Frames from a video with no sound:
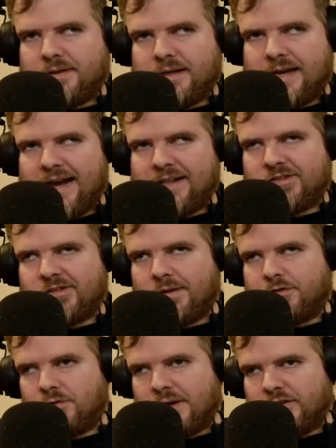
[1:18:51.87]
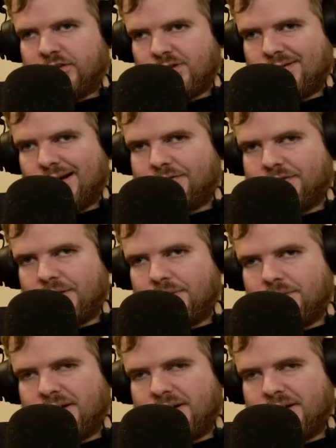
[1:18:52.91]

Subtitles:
and add stuff to every so often